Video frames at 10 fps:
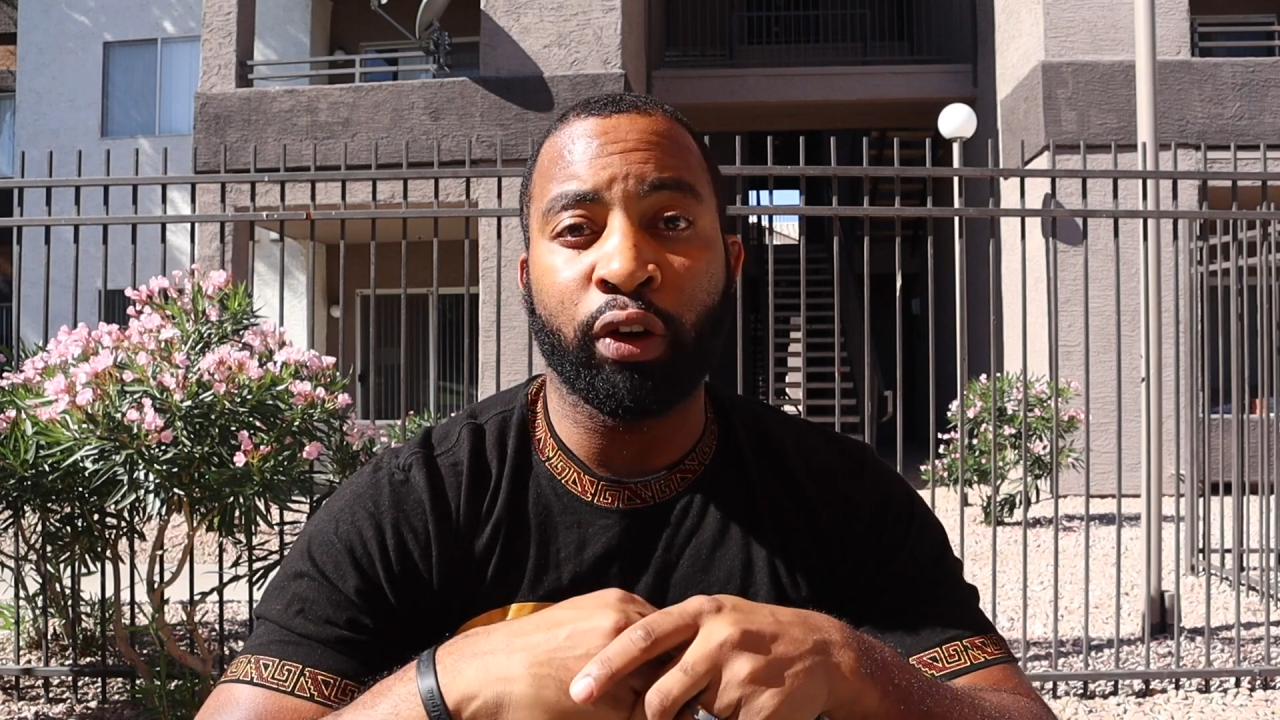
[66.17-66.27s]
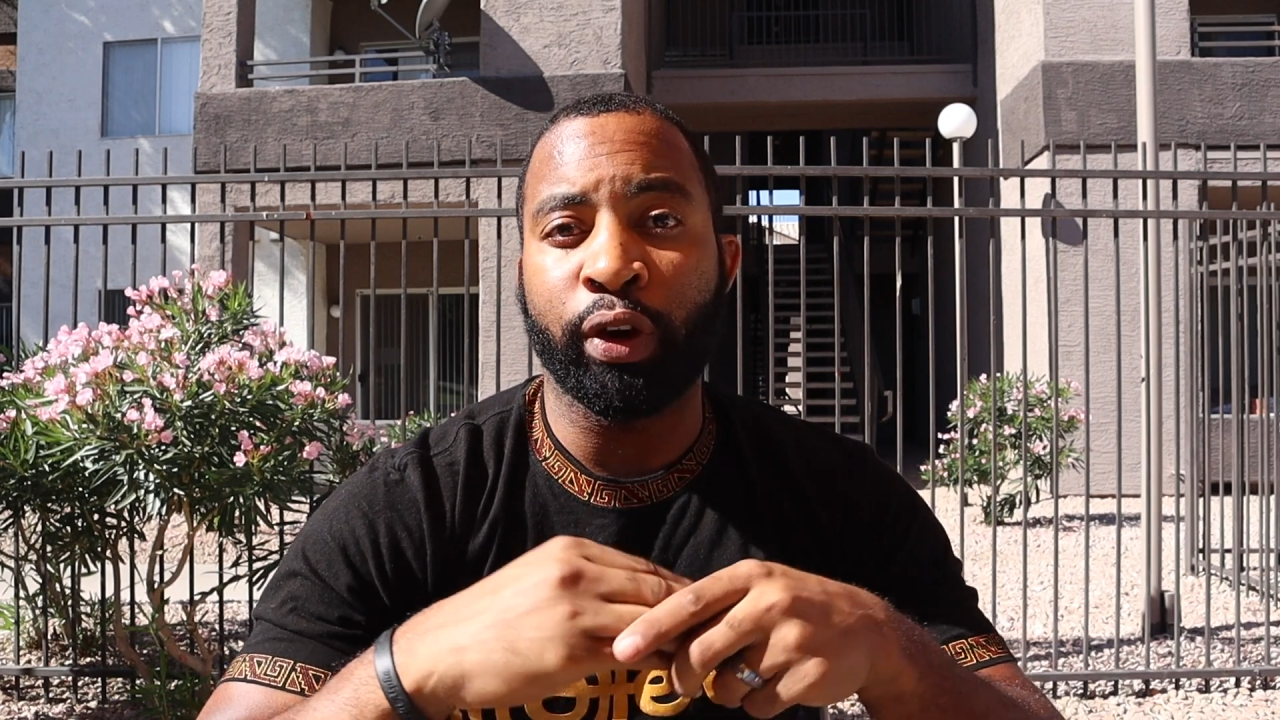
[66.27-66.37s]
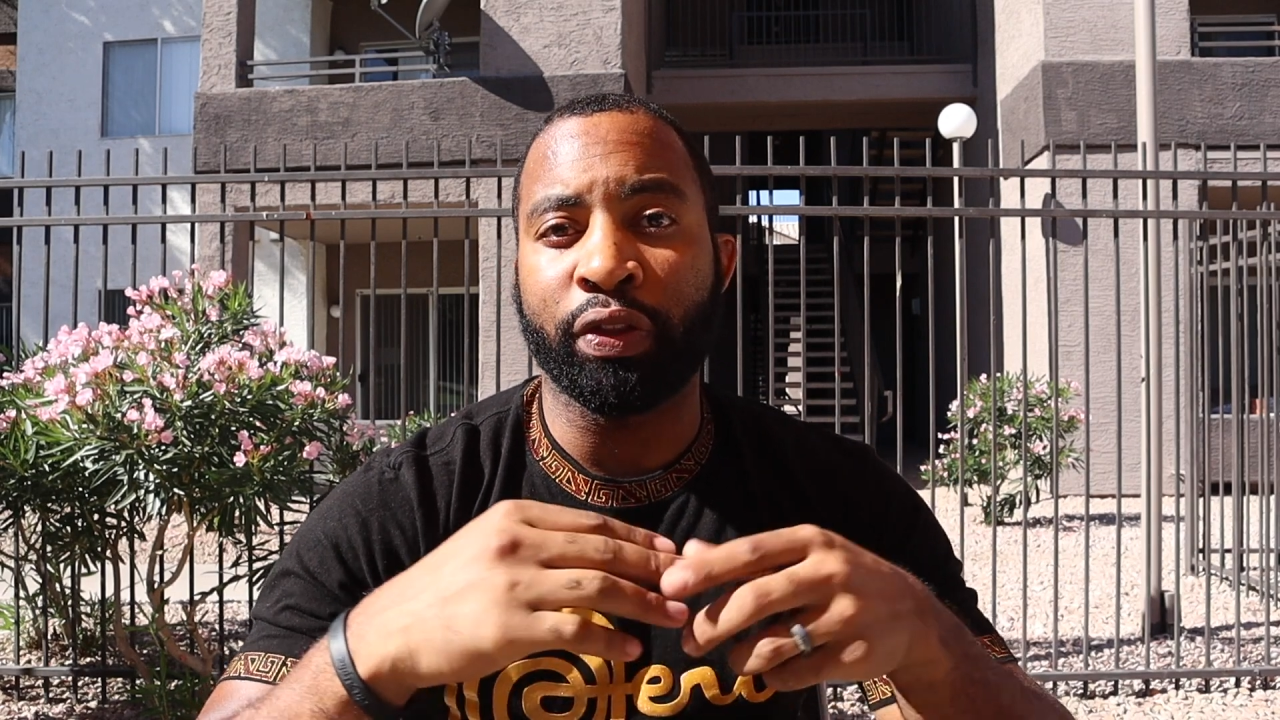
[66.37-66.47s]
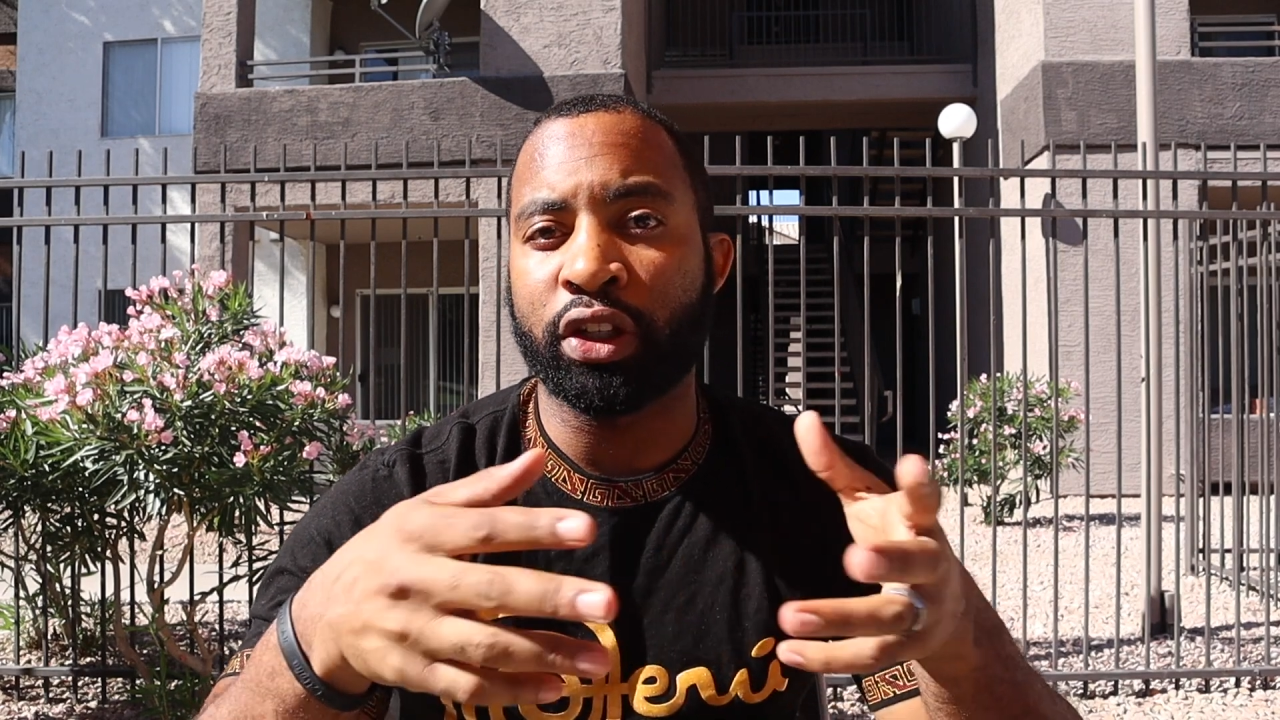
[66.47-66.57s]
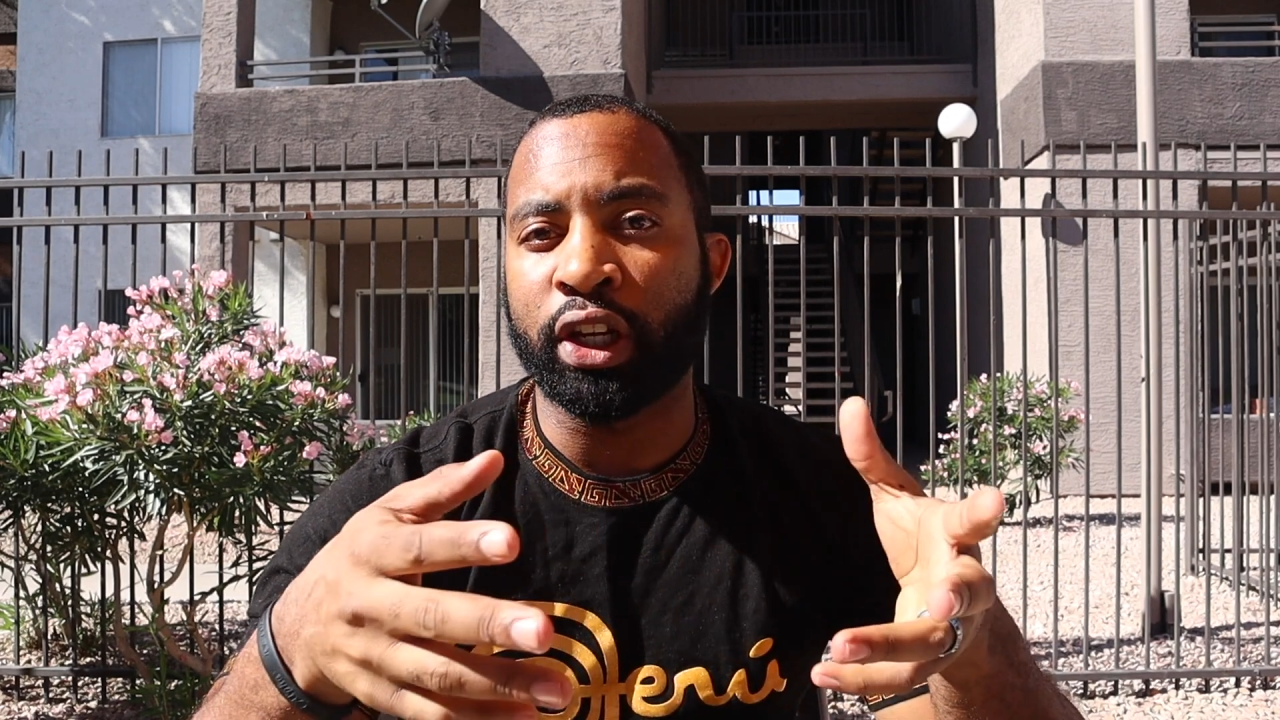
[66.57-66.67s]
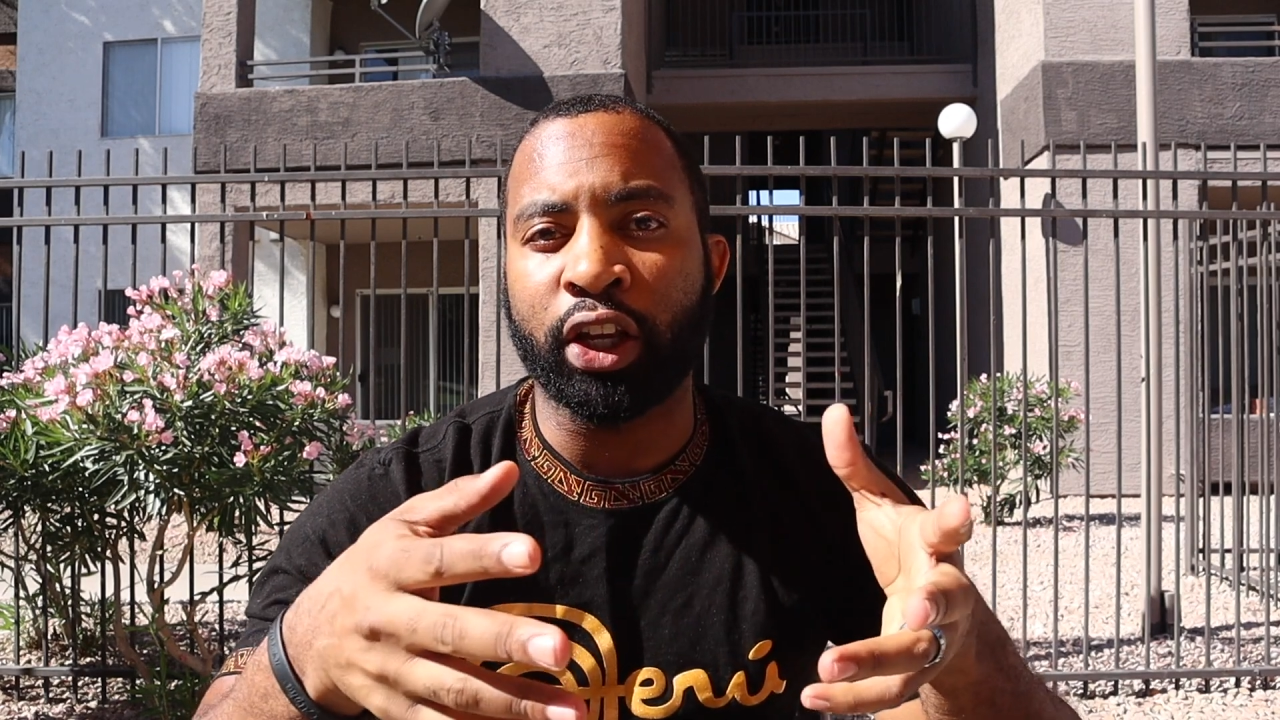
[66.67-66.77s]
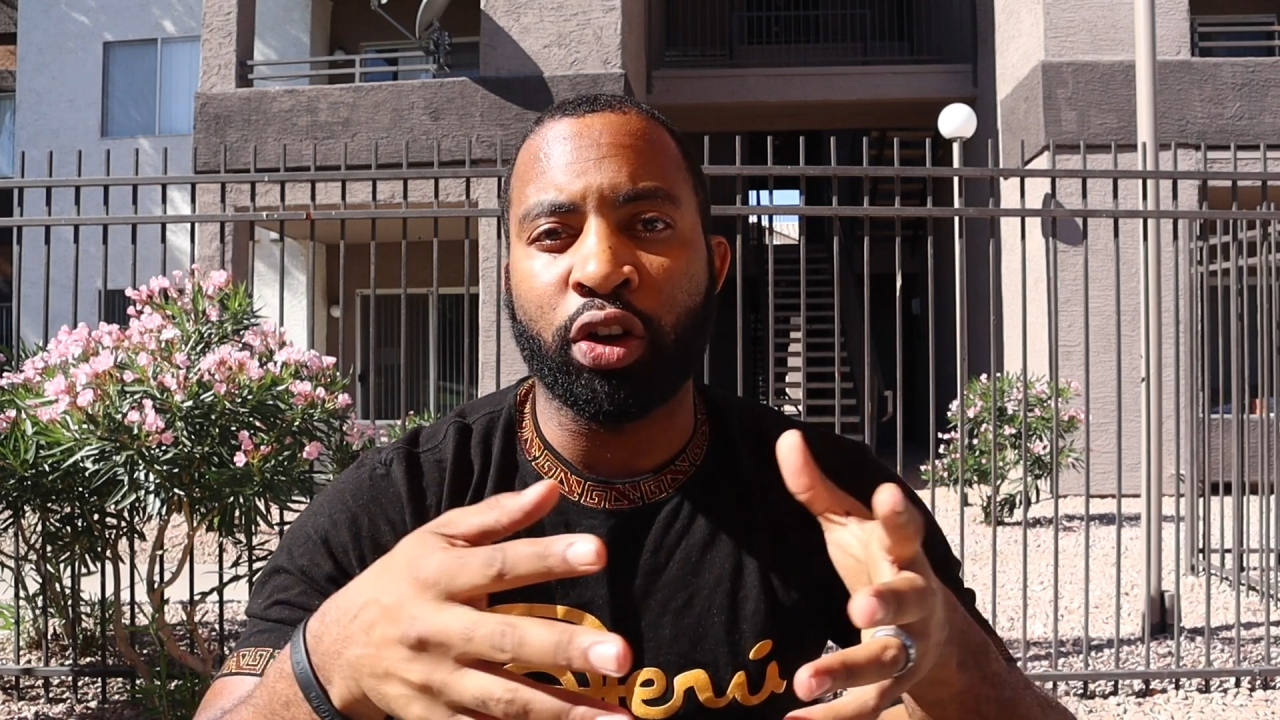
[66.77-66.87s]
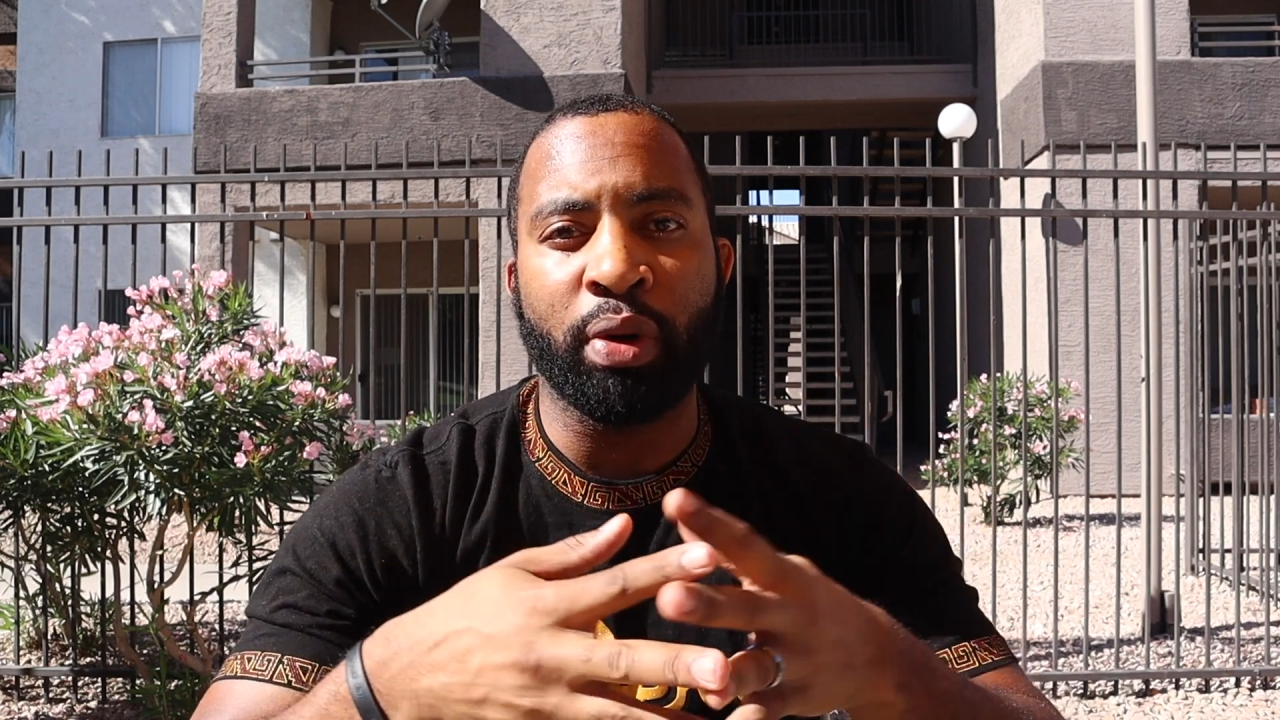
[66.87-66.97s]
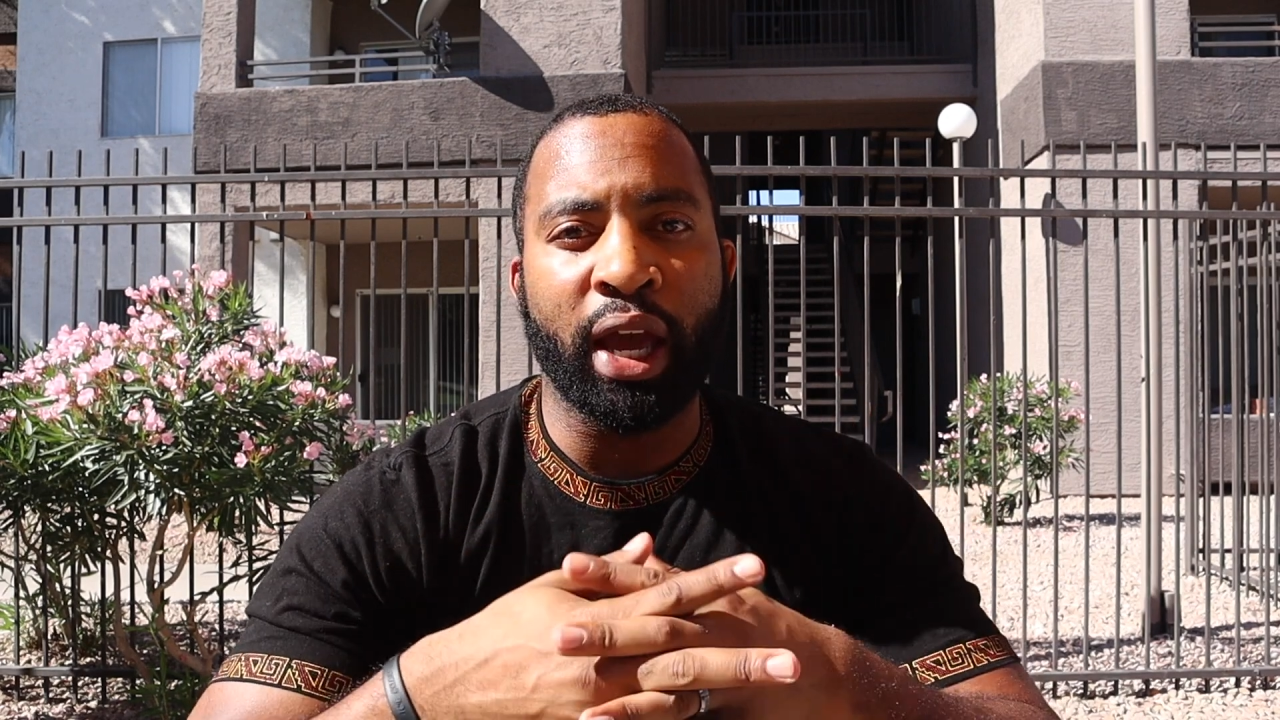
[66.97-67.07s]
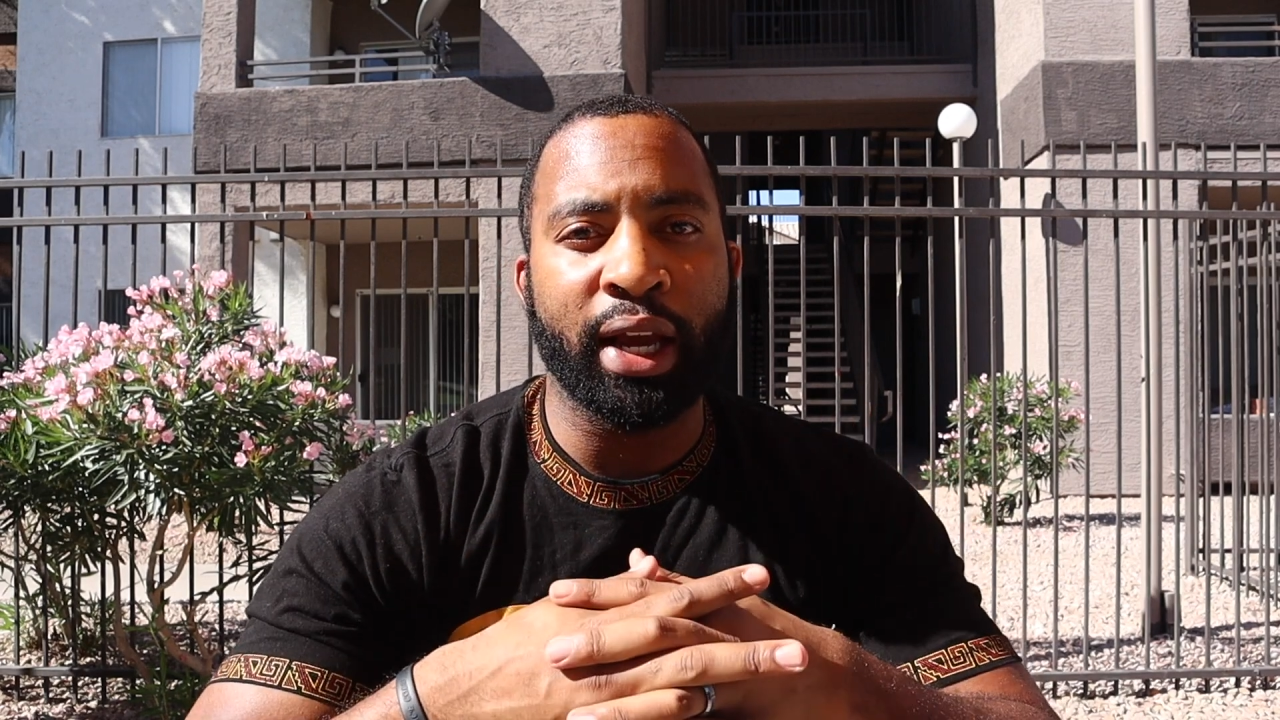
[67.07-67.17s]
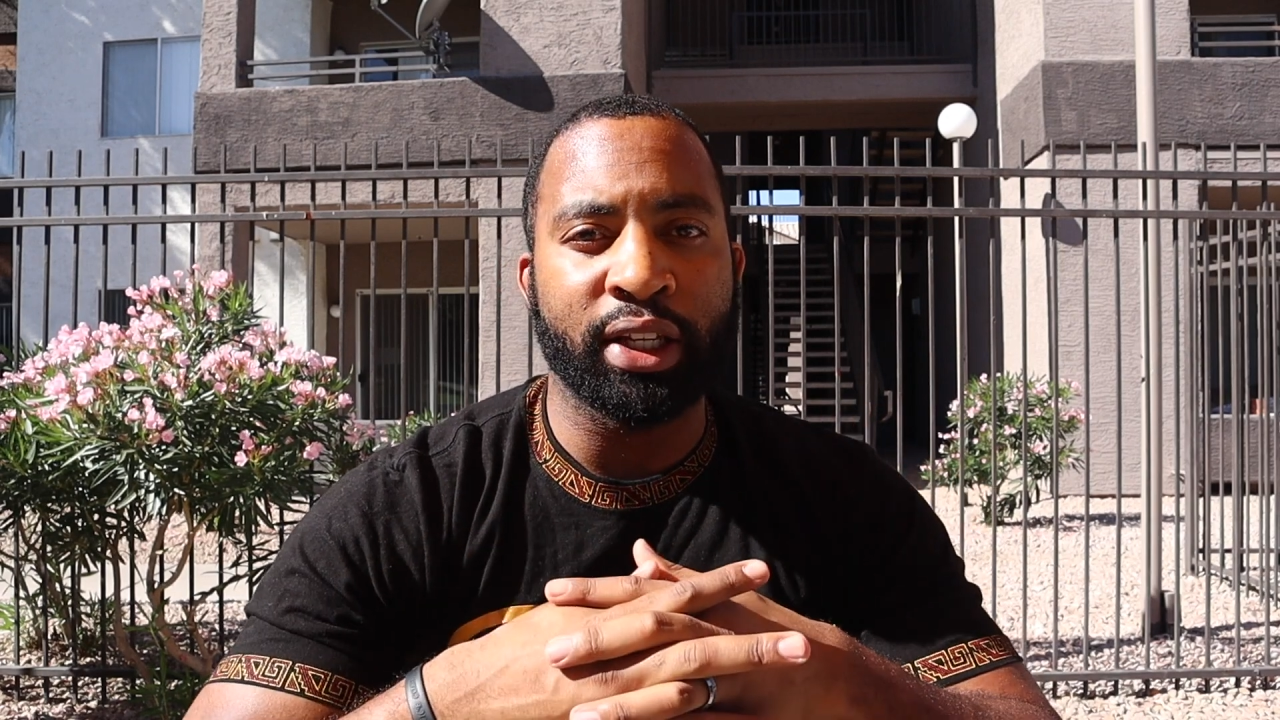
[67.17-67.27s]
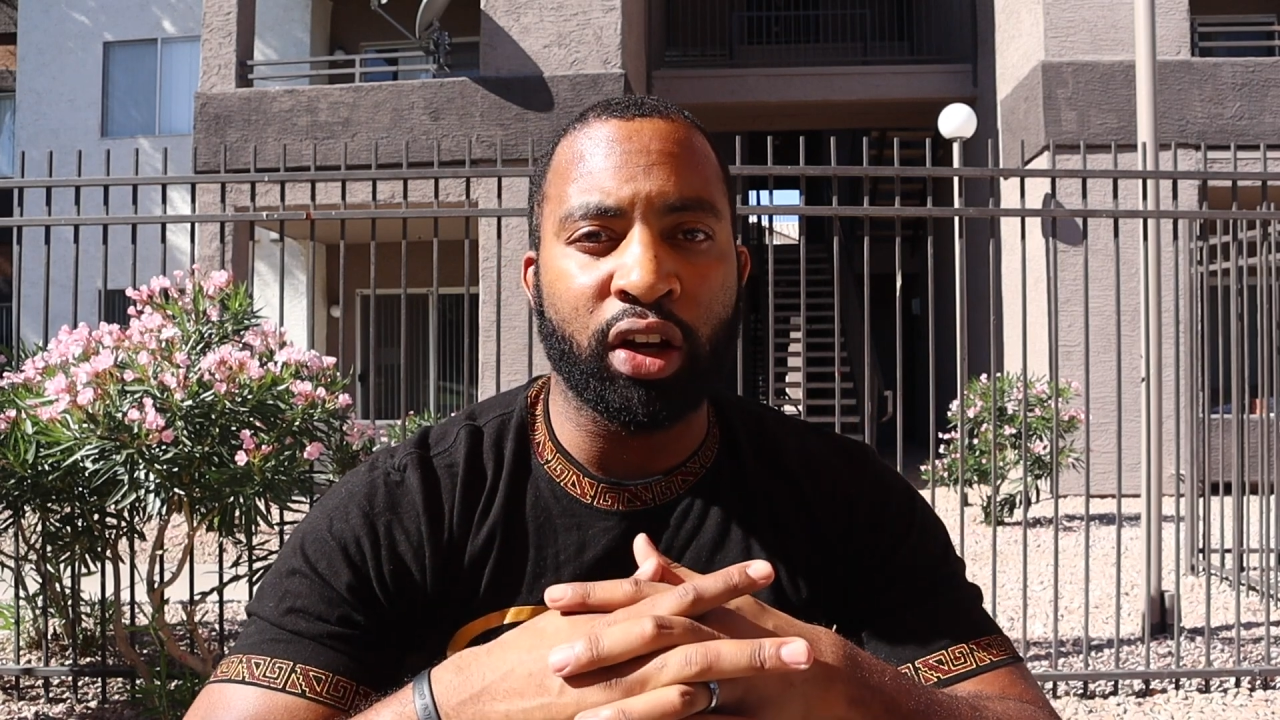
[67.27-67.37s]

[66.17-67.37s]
if we have to check your bags